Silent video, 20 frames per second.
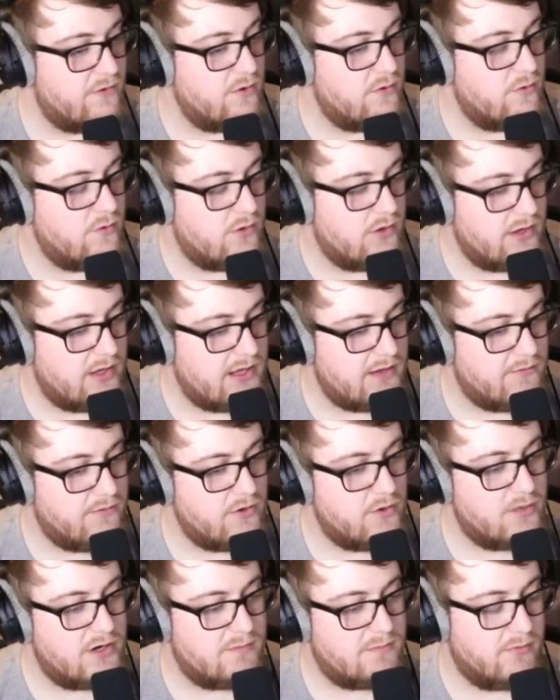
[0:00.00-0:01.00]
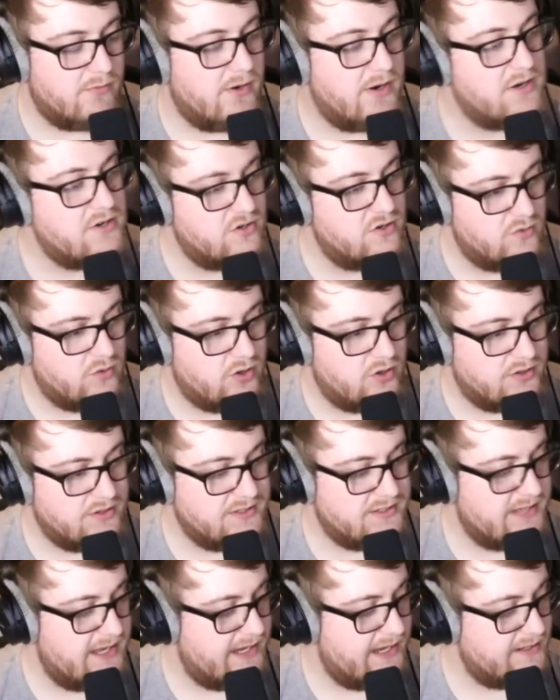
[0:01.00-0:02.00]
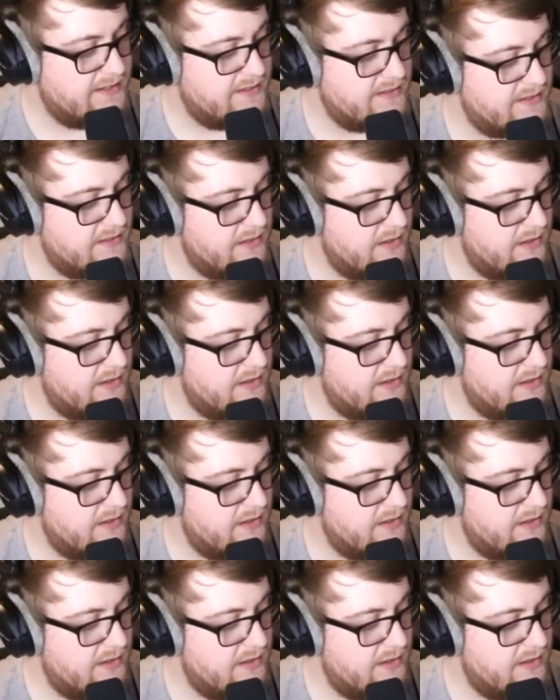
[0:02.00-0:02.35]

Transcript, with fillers: you if you in a professional context